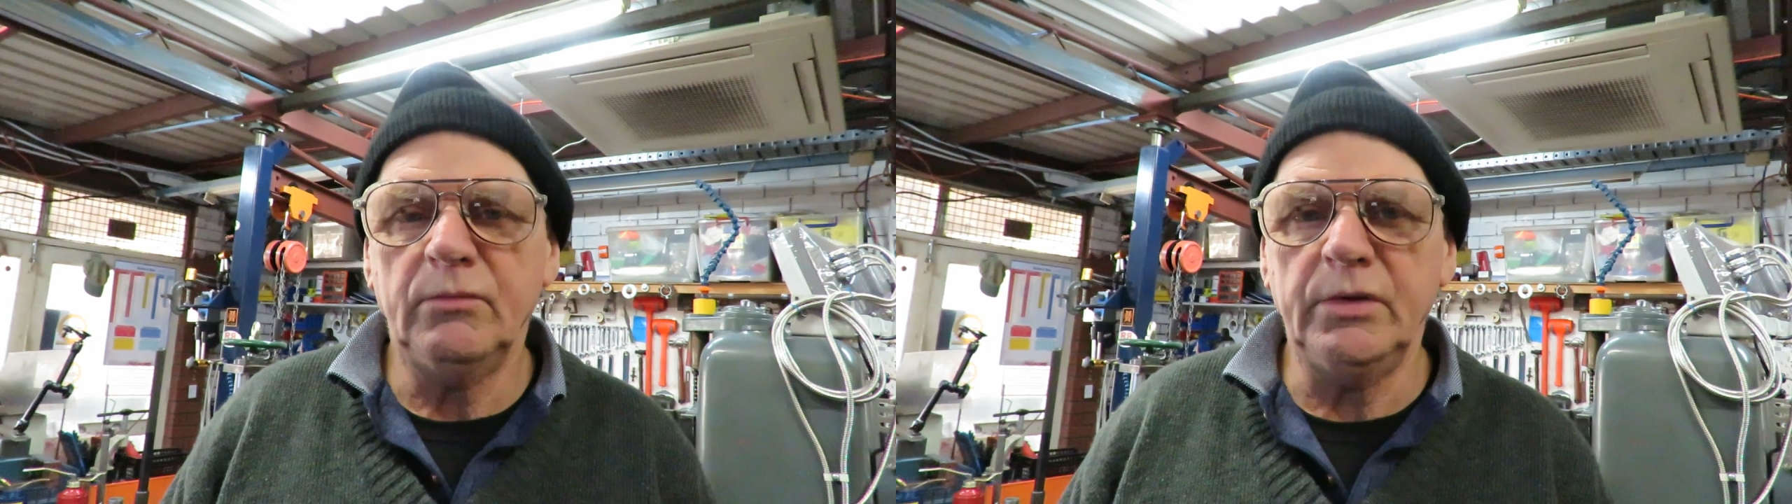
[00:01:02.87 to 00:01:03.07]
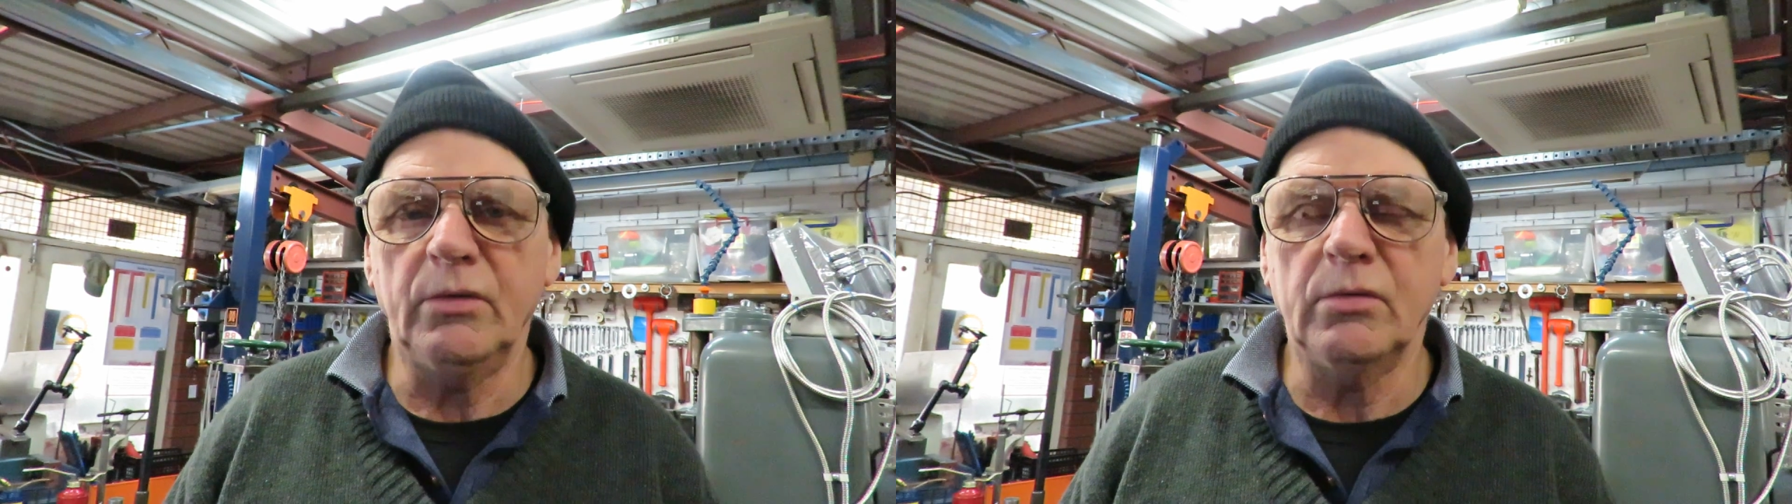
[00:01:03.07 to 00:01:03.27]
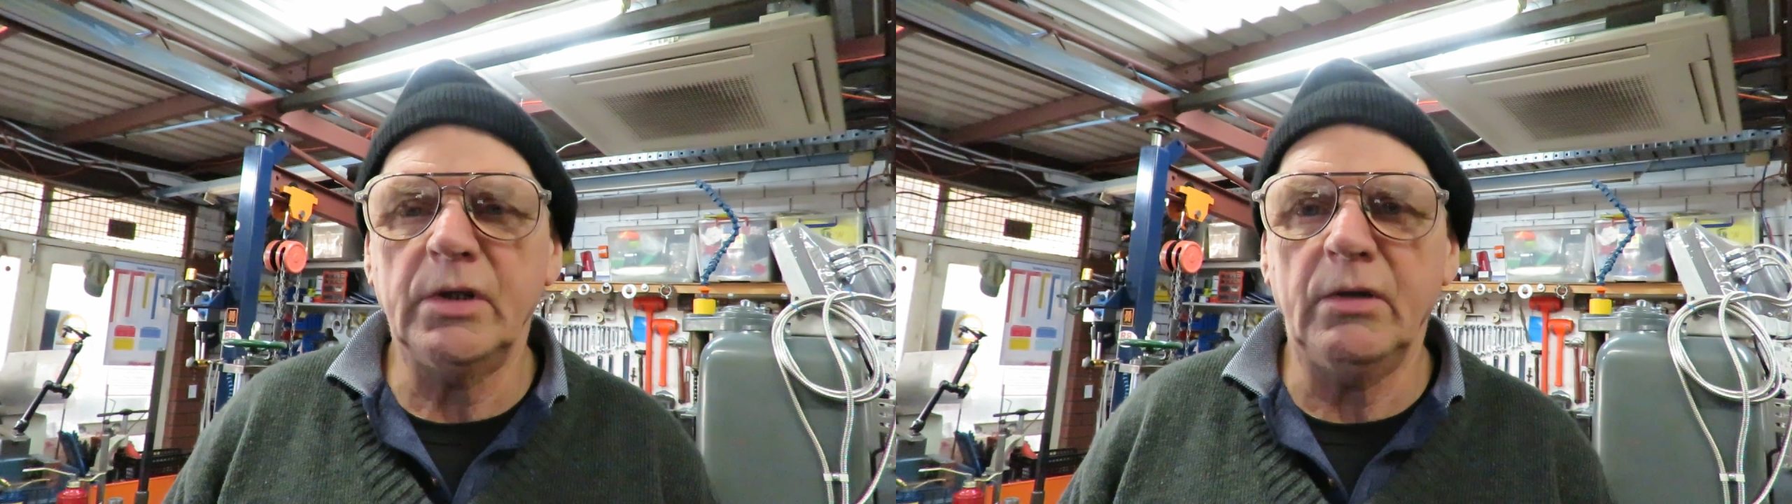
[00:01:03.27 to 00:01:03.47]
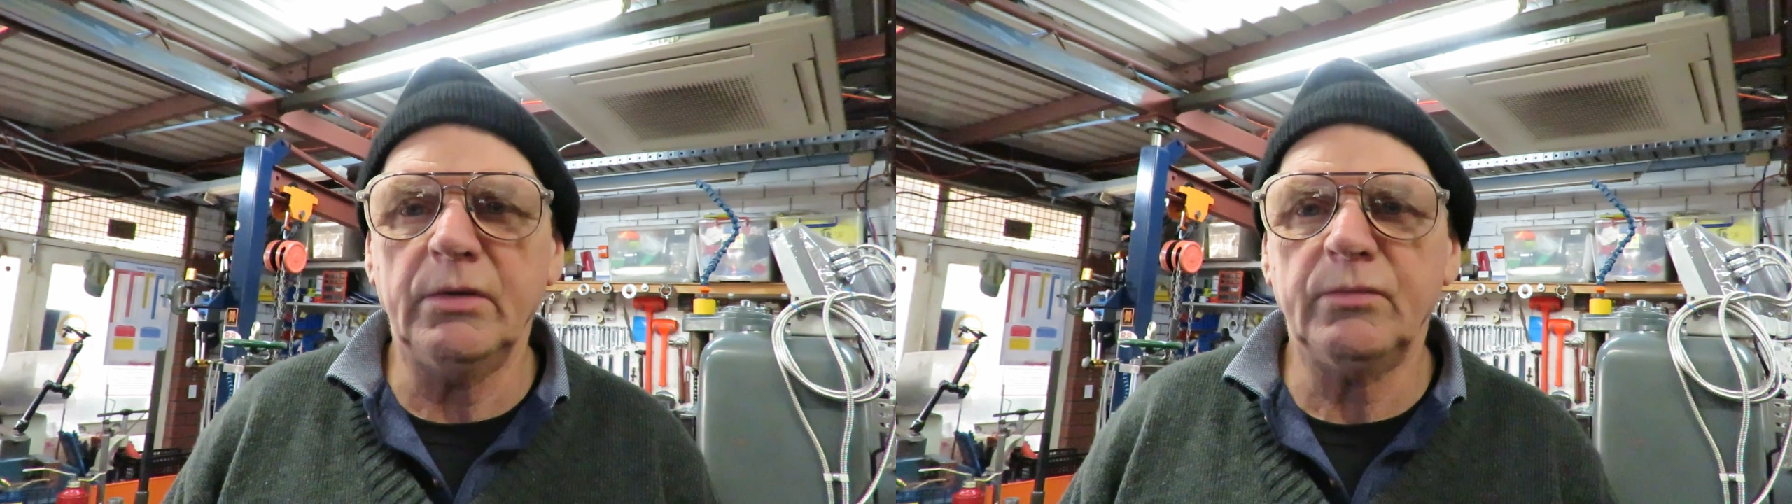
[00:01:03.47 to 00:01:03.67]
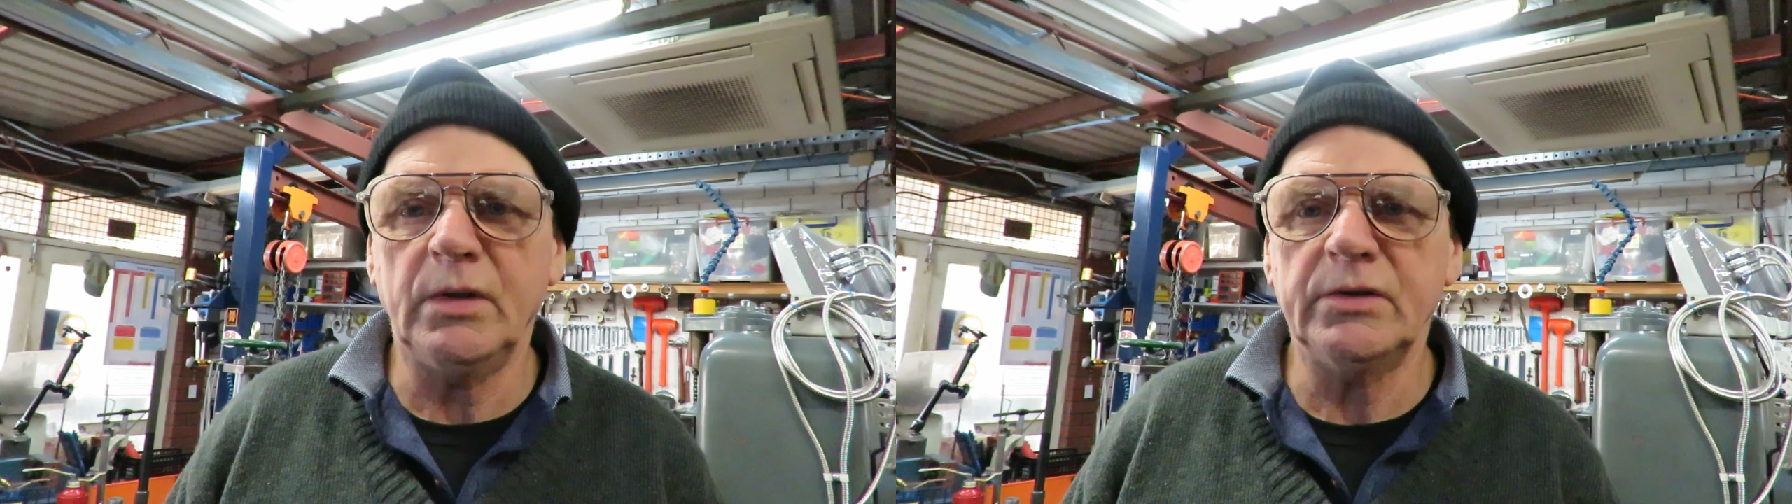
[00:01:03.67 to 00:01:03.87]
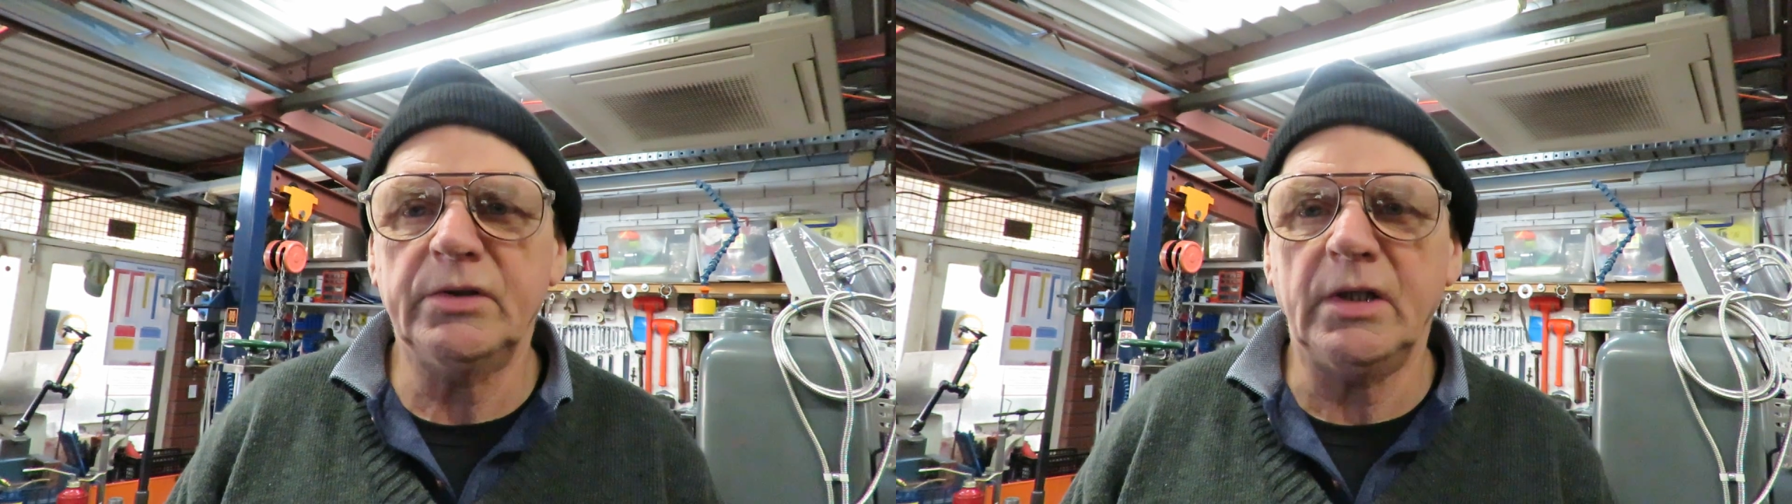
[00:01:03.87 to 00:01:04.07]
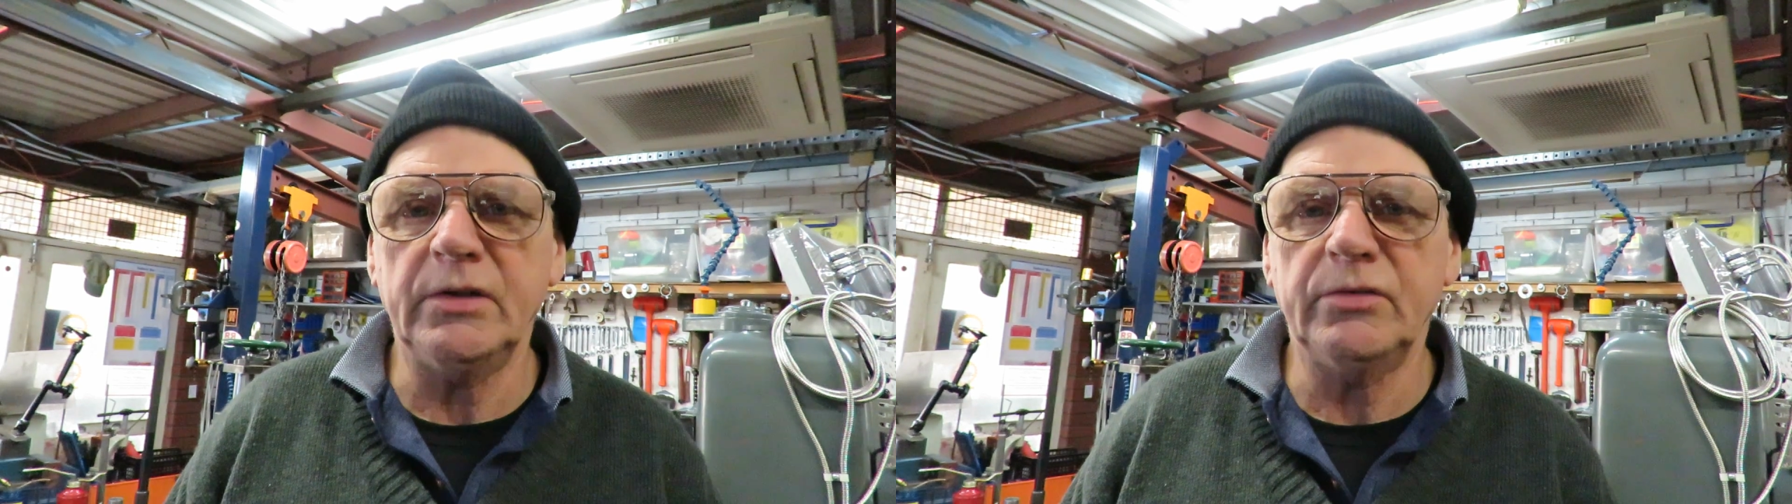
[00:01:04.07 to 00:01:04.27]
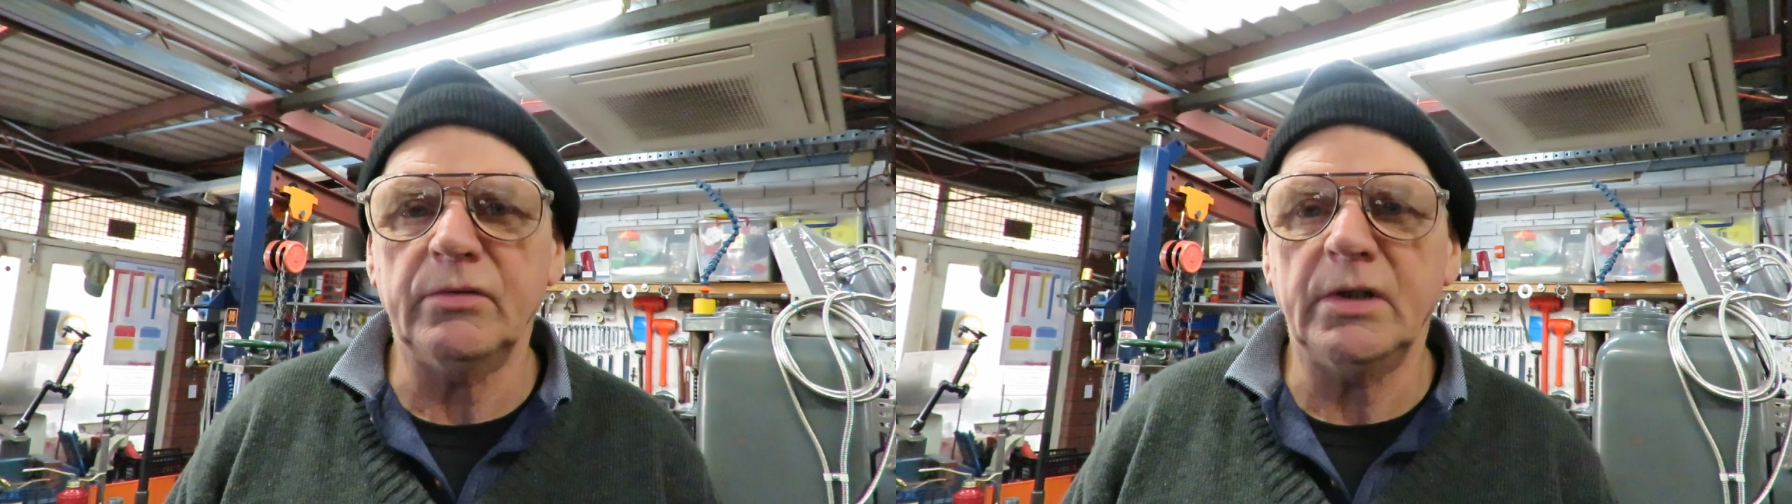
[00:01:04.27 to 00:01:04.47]
we all go at one
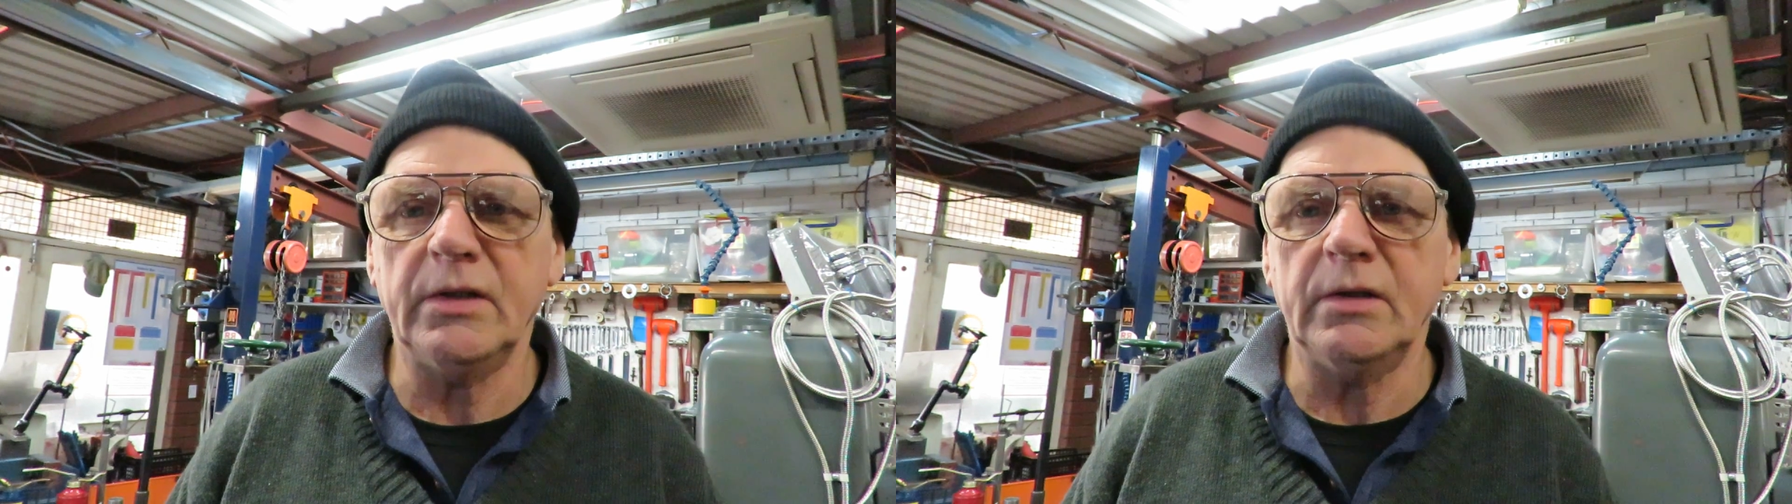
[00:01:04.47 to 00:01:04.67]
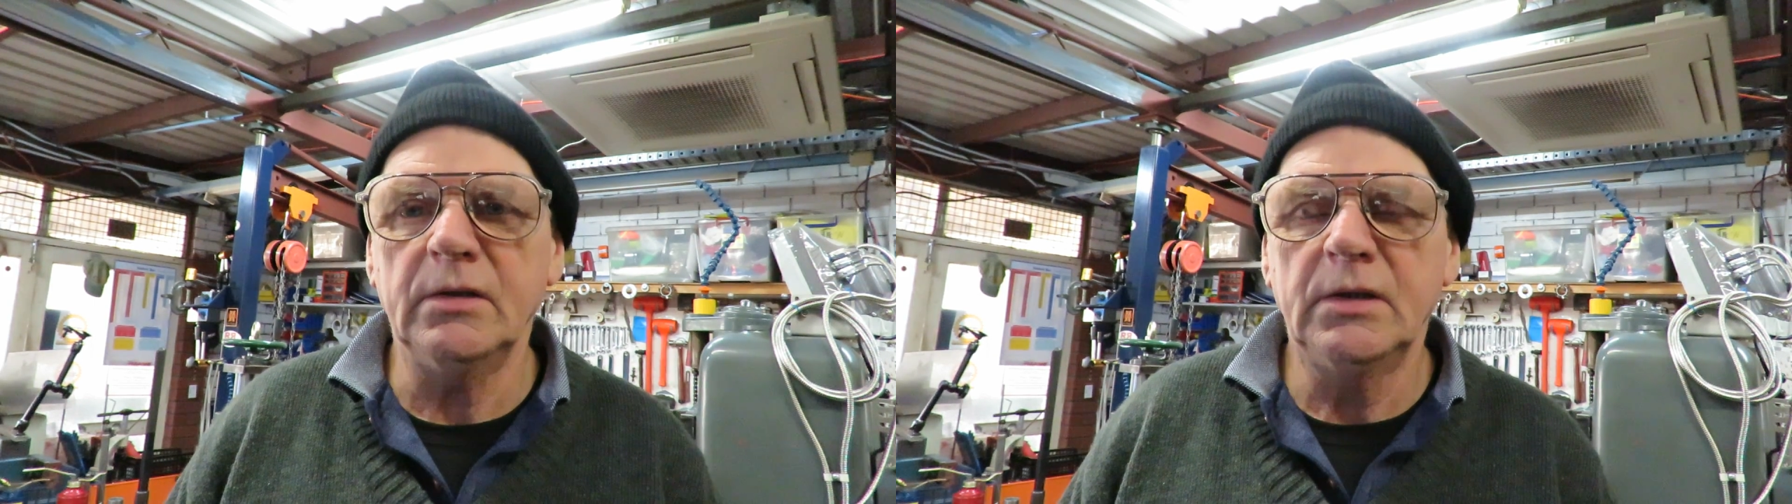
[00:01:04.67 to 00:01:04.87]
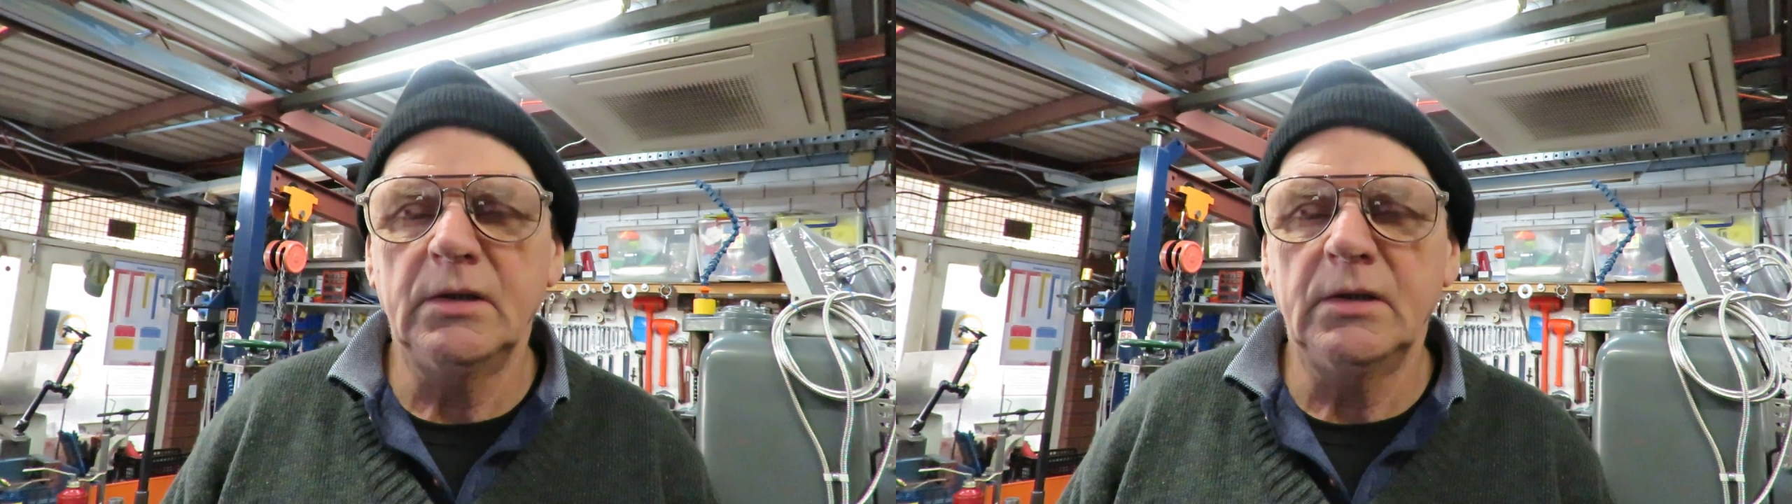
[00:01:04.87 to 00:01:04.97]
stage or another.